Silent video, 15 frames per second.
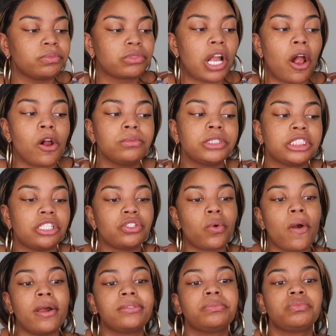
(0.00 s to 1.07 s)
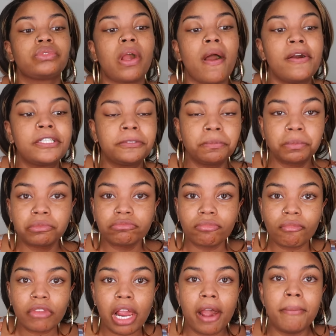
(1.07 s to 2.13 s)
I hope y'all are doing
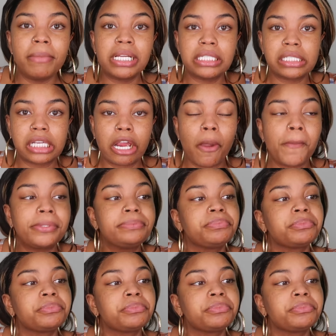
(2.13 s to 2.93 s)
amazing.